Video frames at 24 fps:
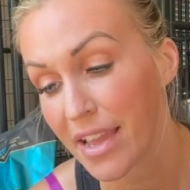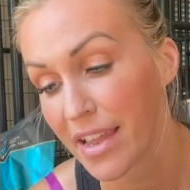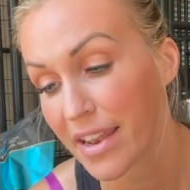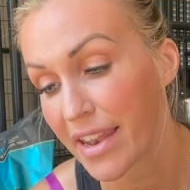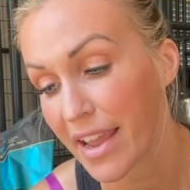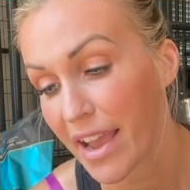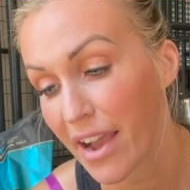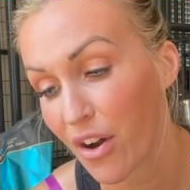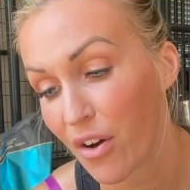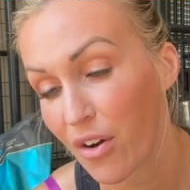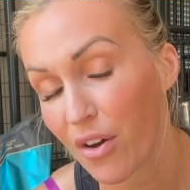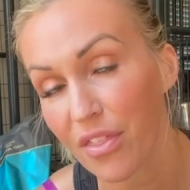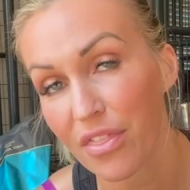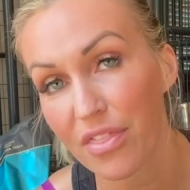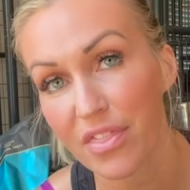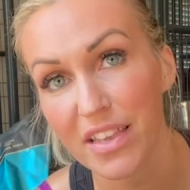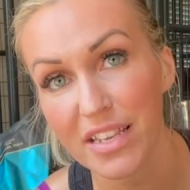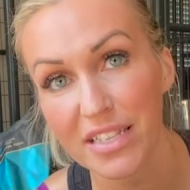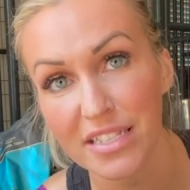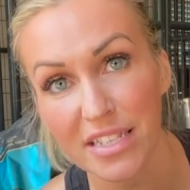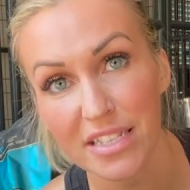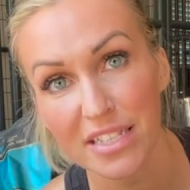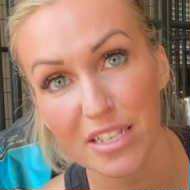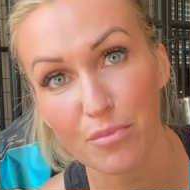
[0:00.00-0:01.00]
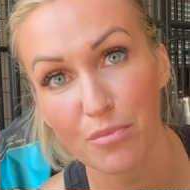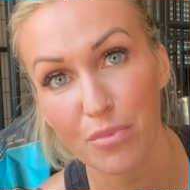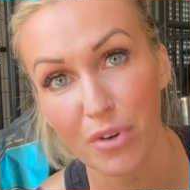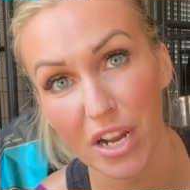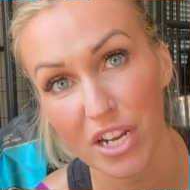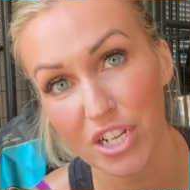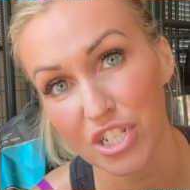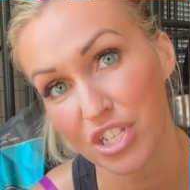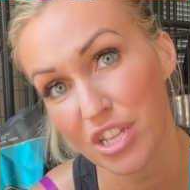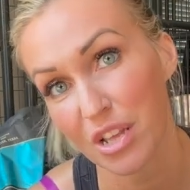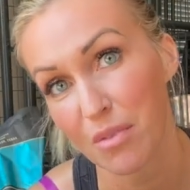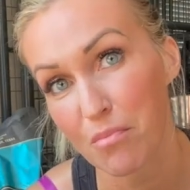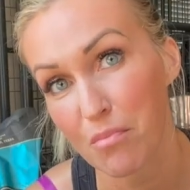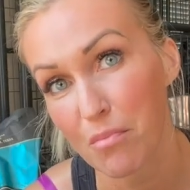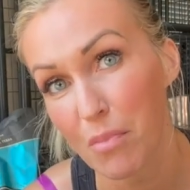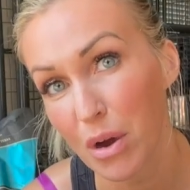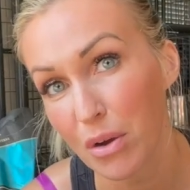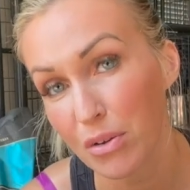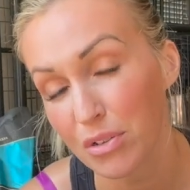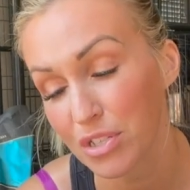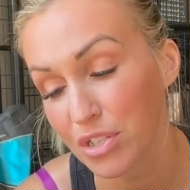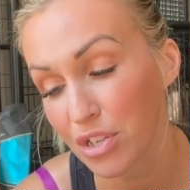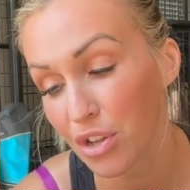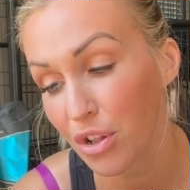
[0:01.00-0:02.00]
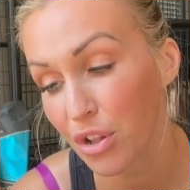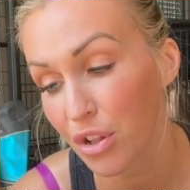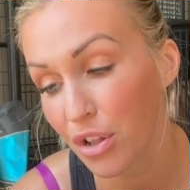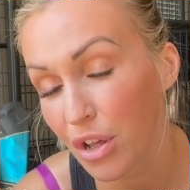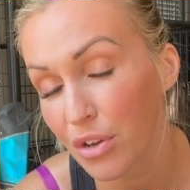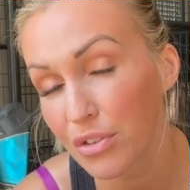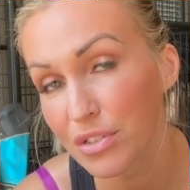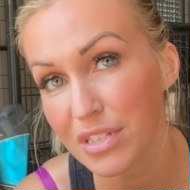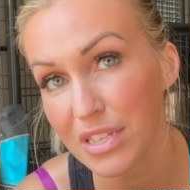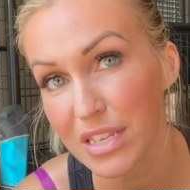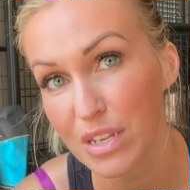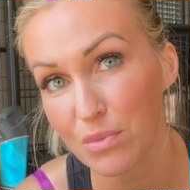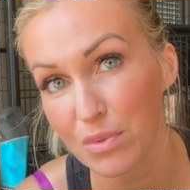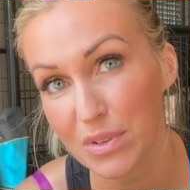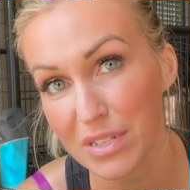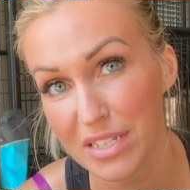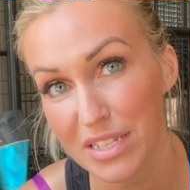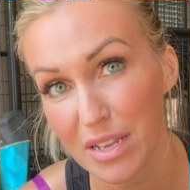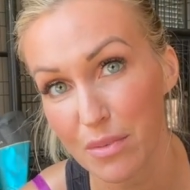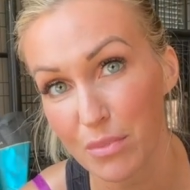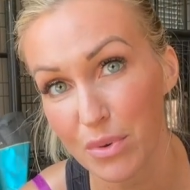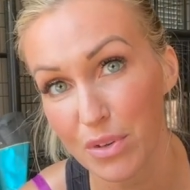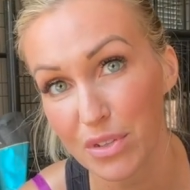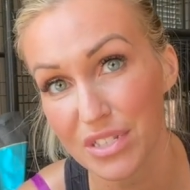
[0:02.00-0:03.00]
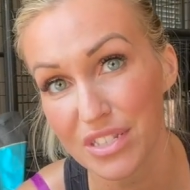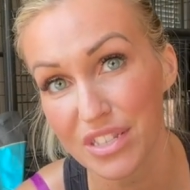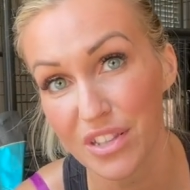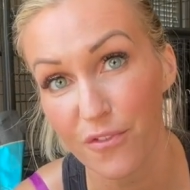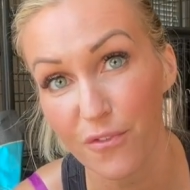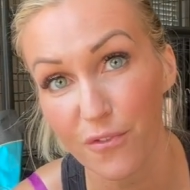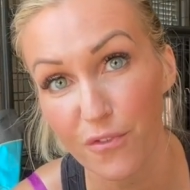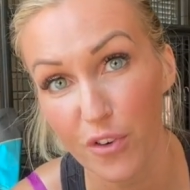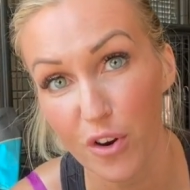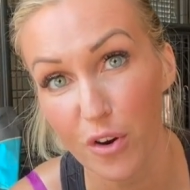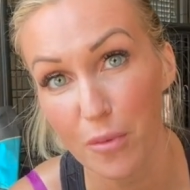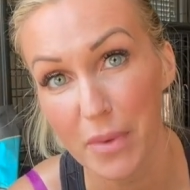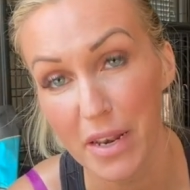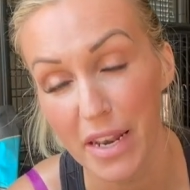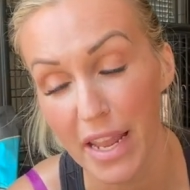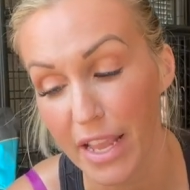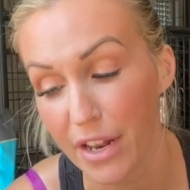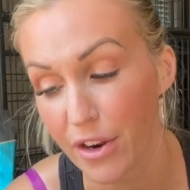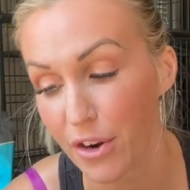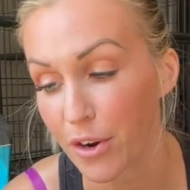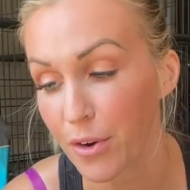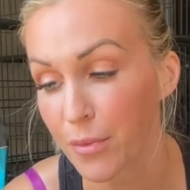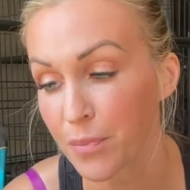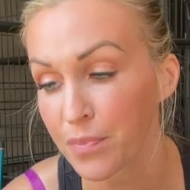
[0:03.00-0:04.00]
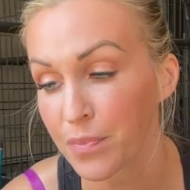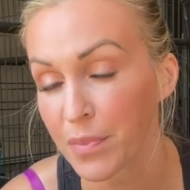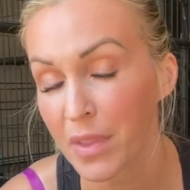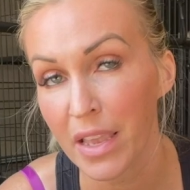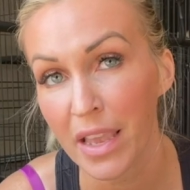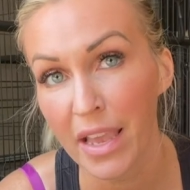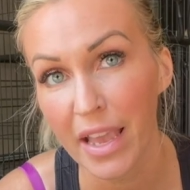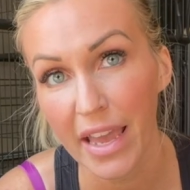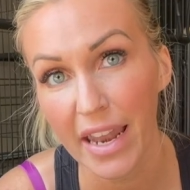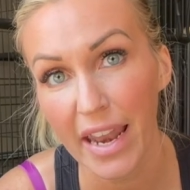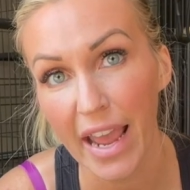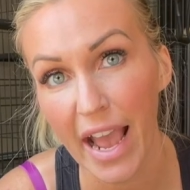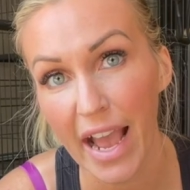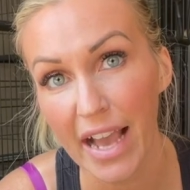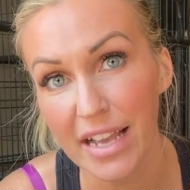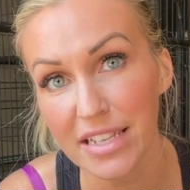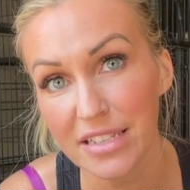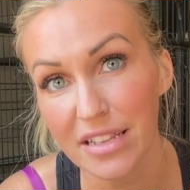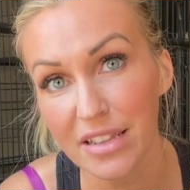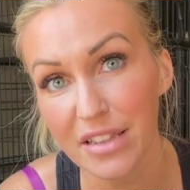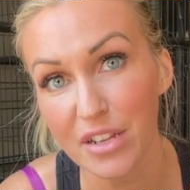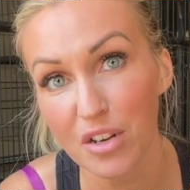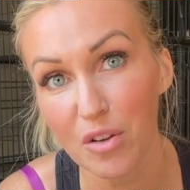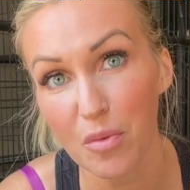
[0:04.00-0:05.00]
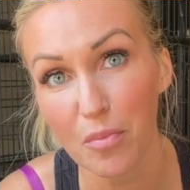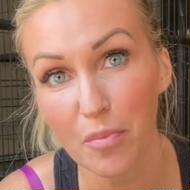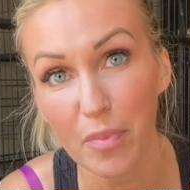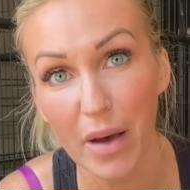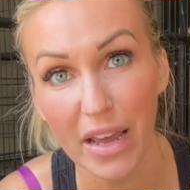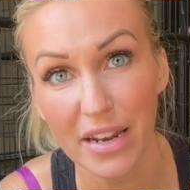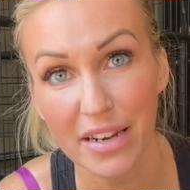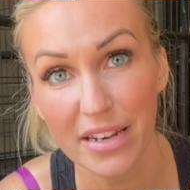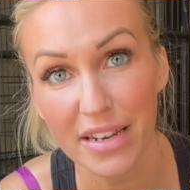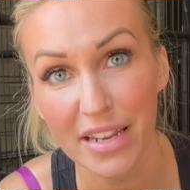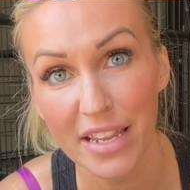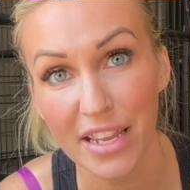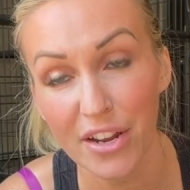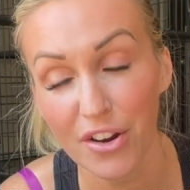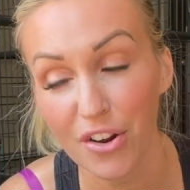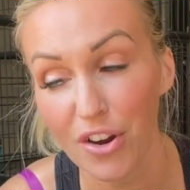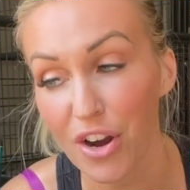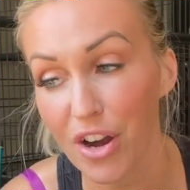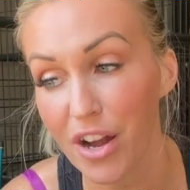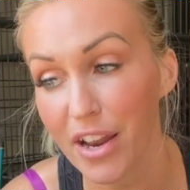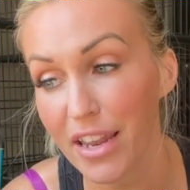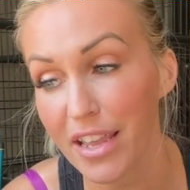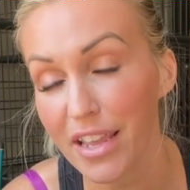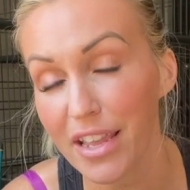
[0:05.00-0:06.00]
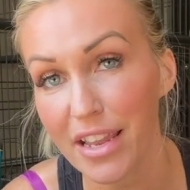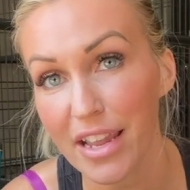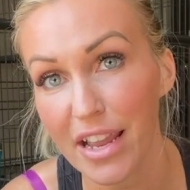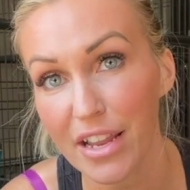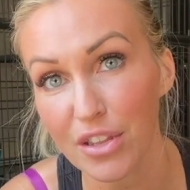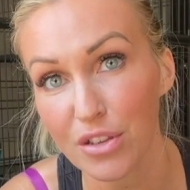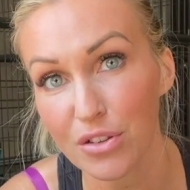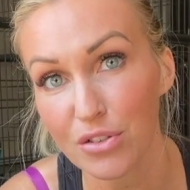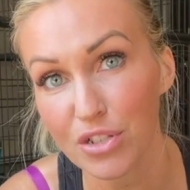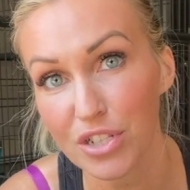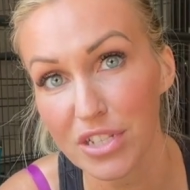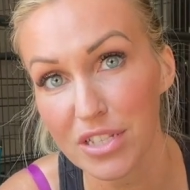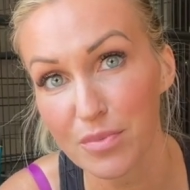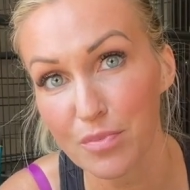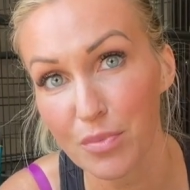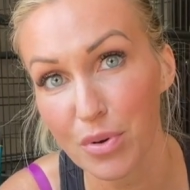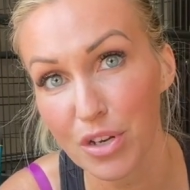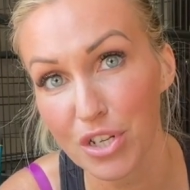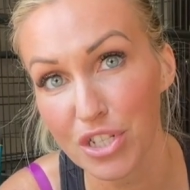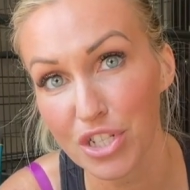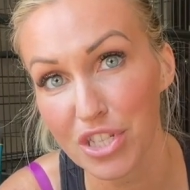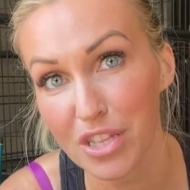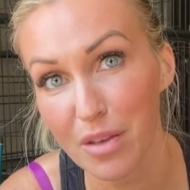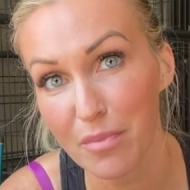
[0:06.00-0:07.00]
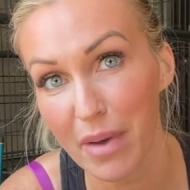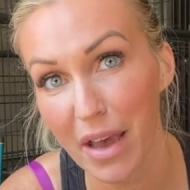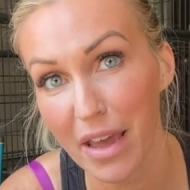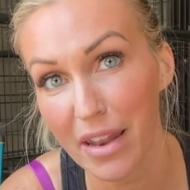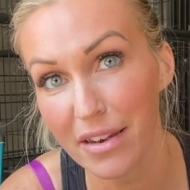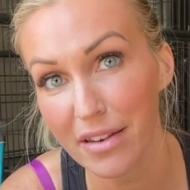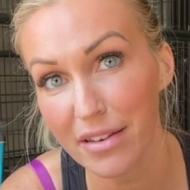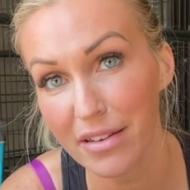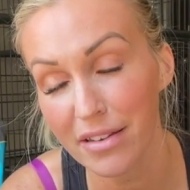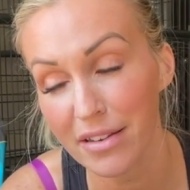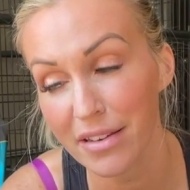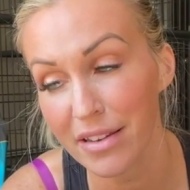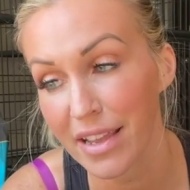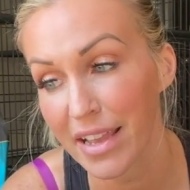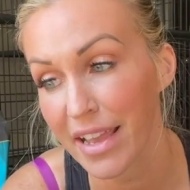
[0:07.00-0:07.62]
Now, this is a brush that most closely resembles the Furminator, and it has a little button here on it, and you just push the button,